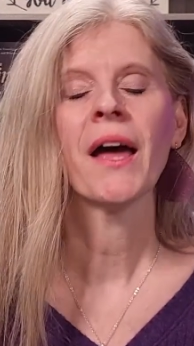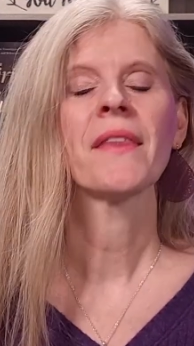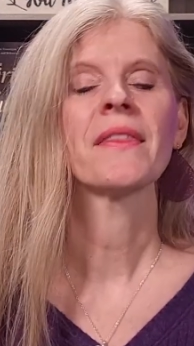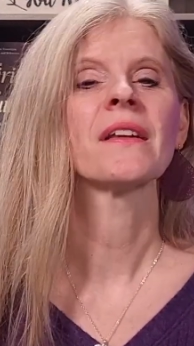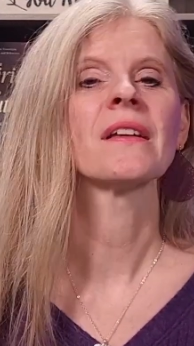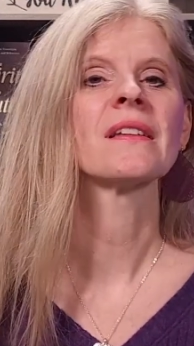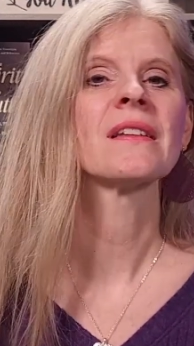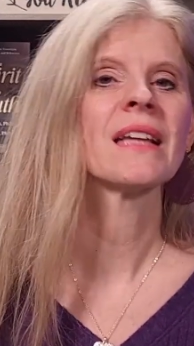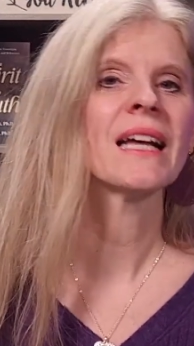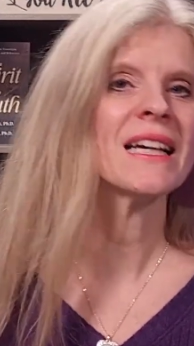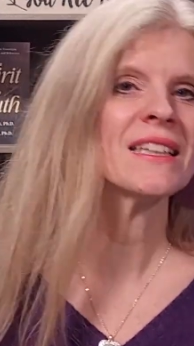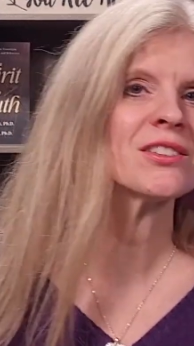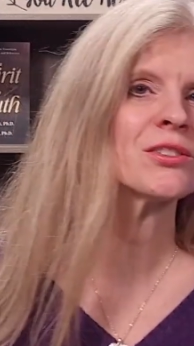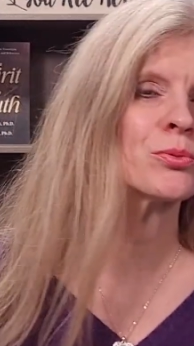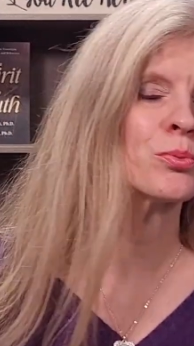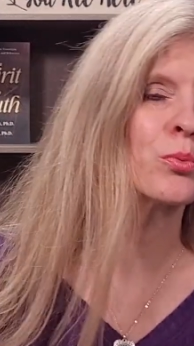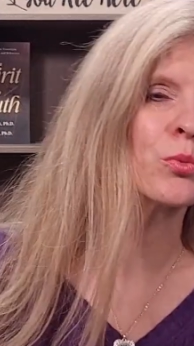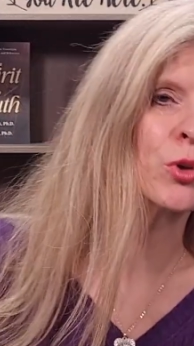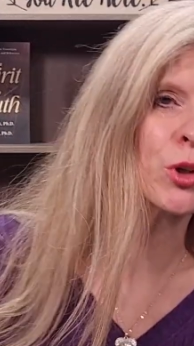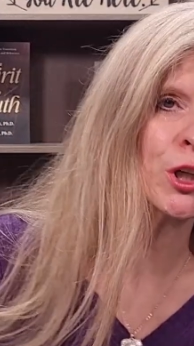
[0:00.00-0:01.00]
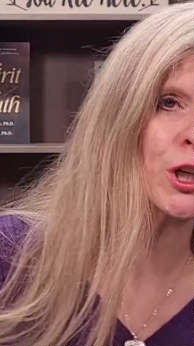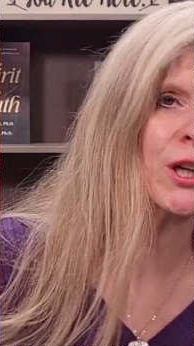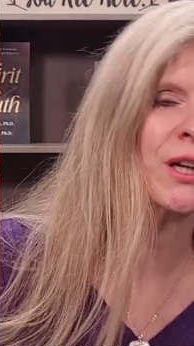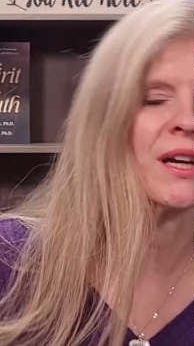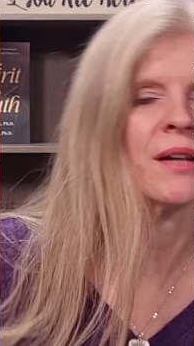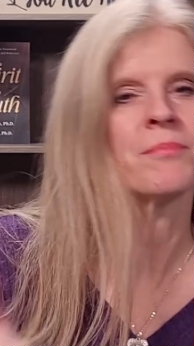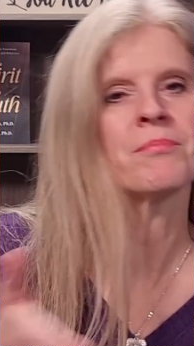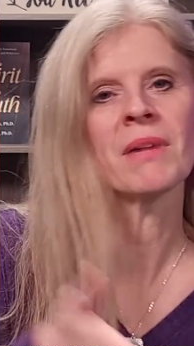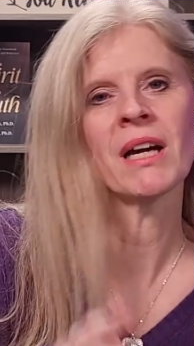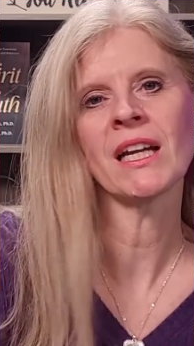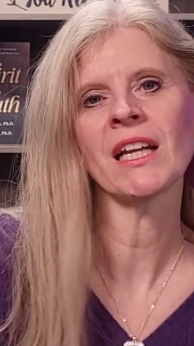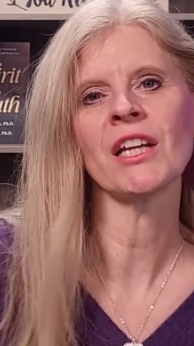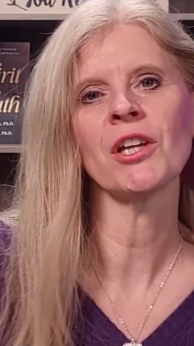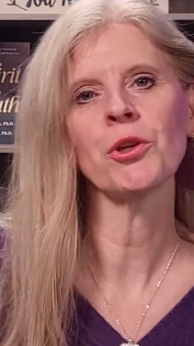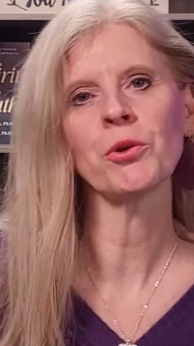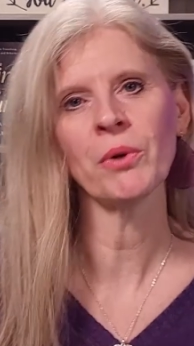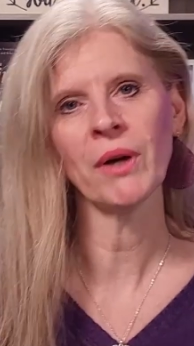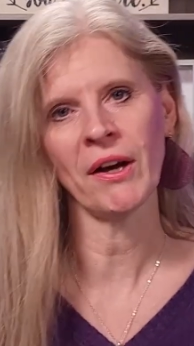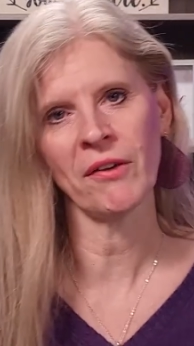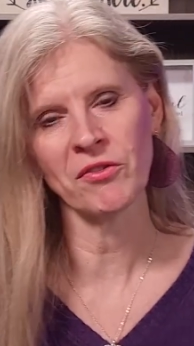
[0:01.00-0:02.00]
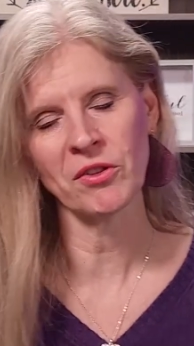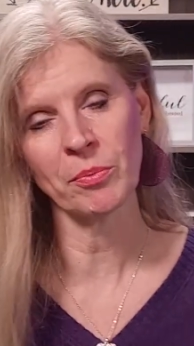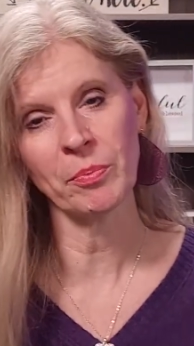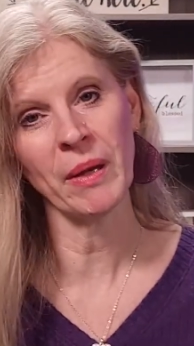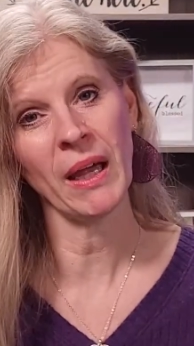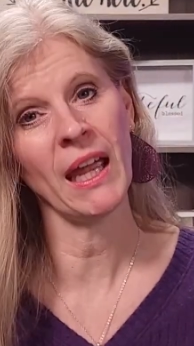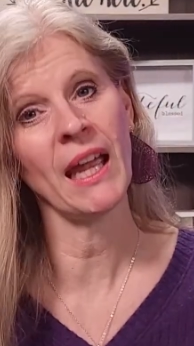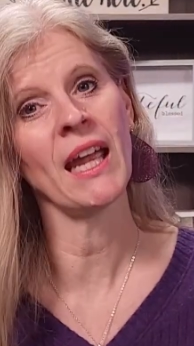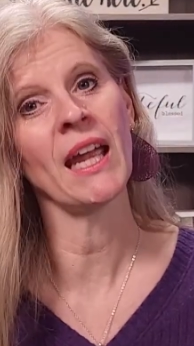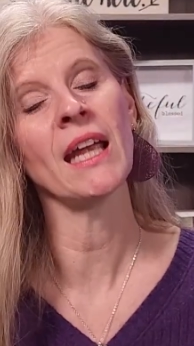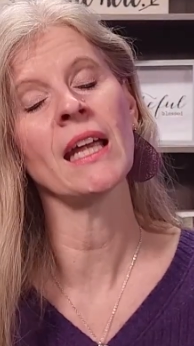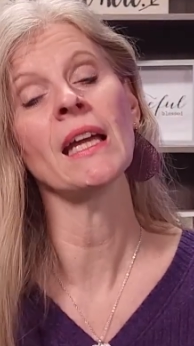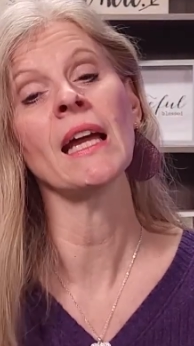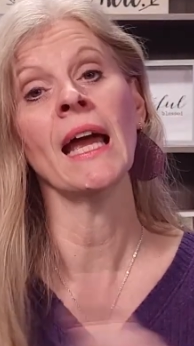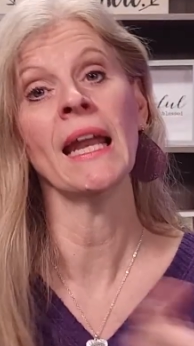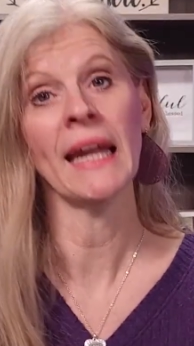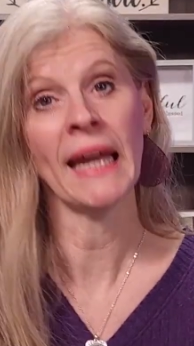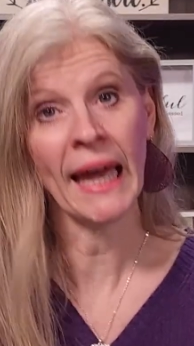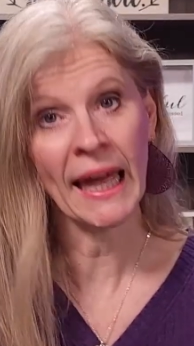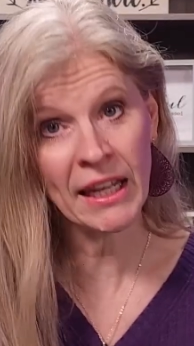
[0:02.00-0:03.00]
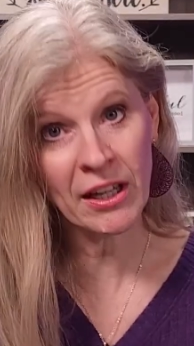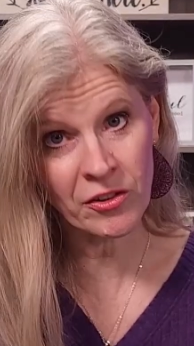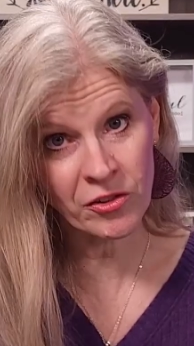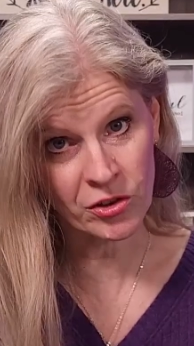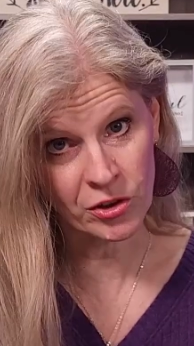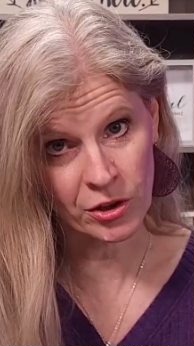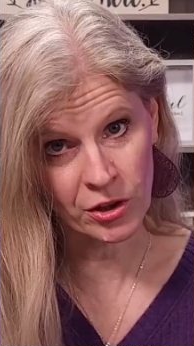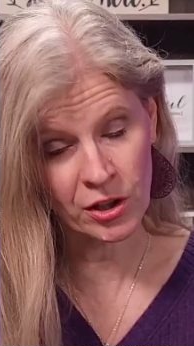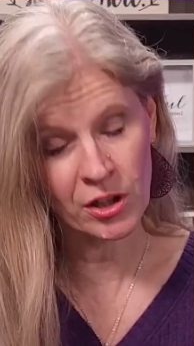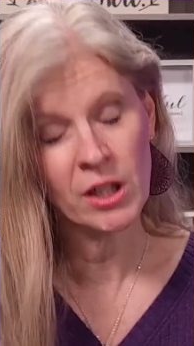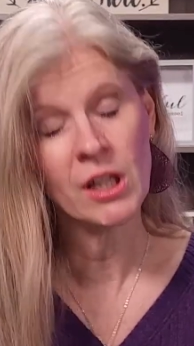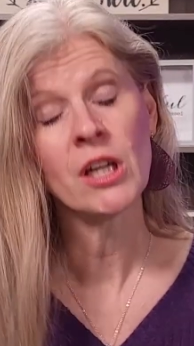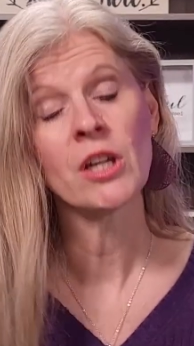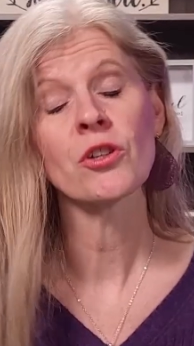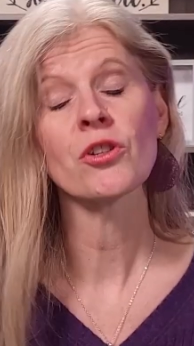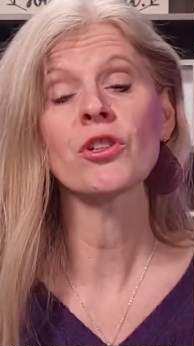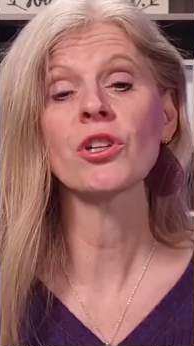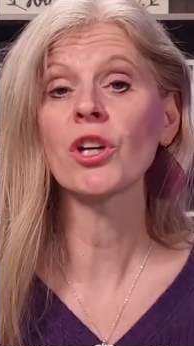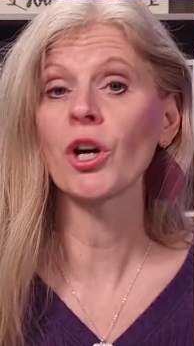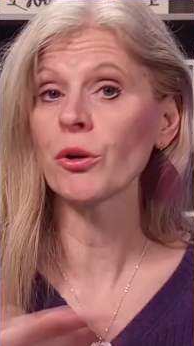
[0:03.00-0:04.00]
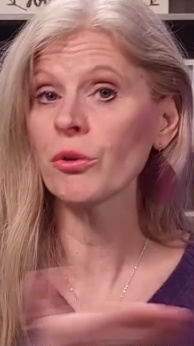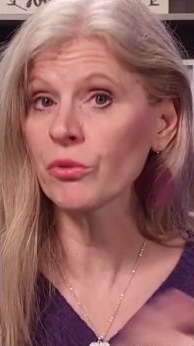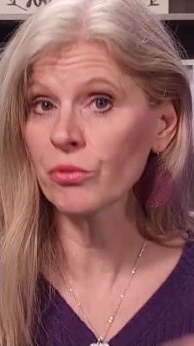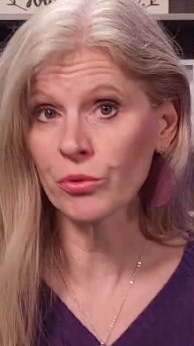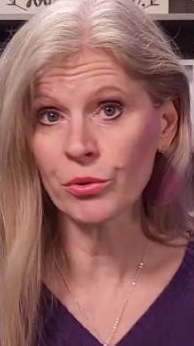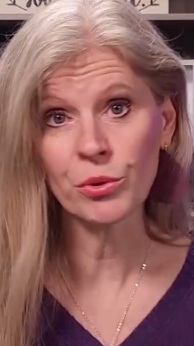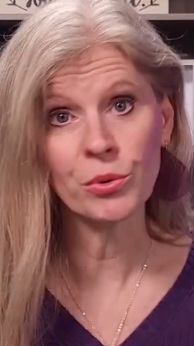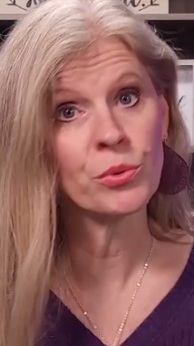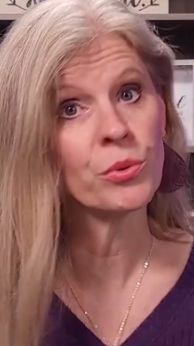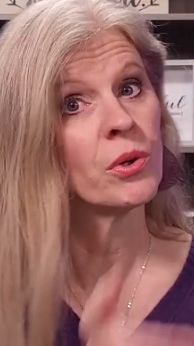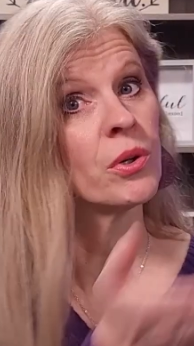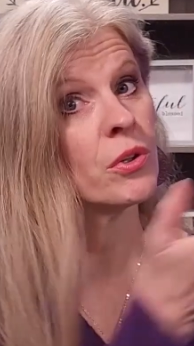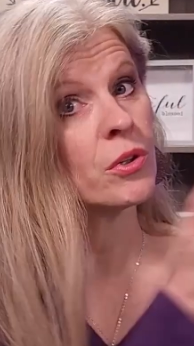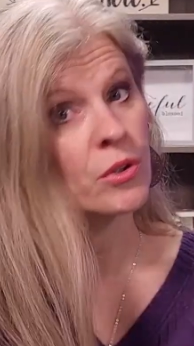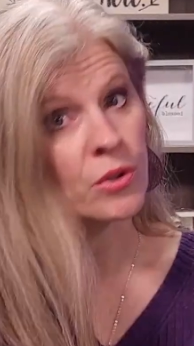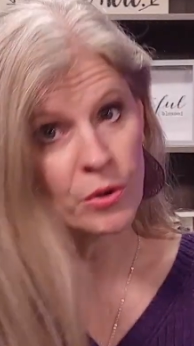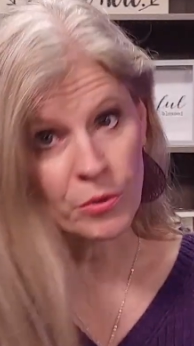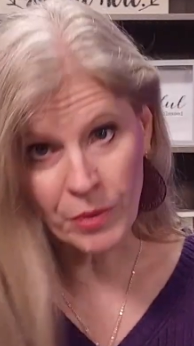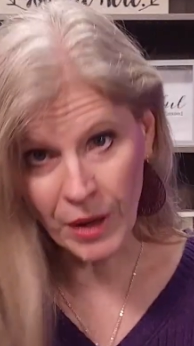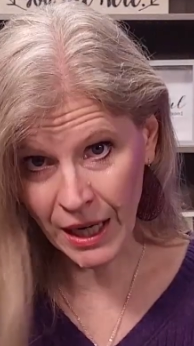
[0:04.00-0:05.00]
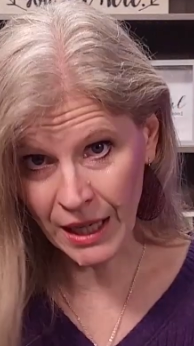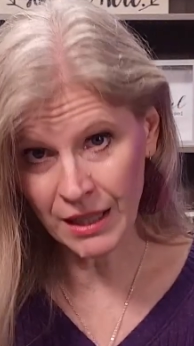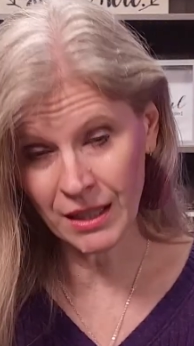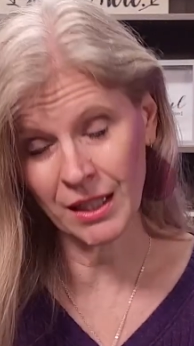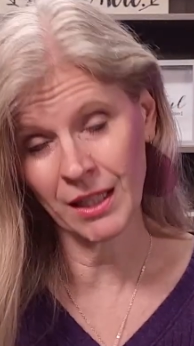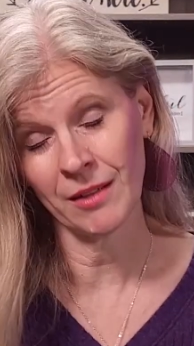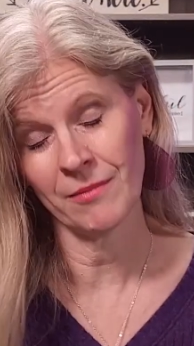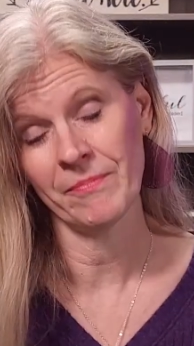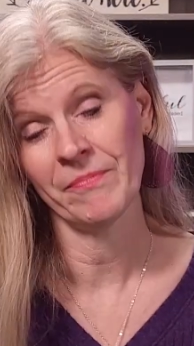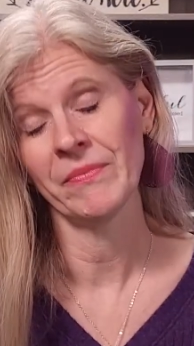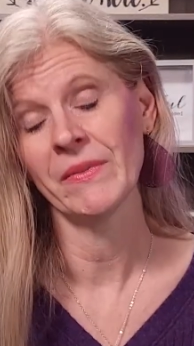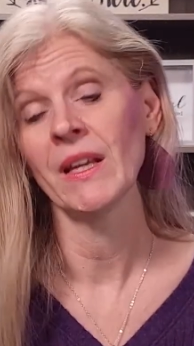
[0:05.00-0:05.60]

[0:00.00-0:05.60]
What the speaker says: the less work and money you have to pay an editor to go through your writing.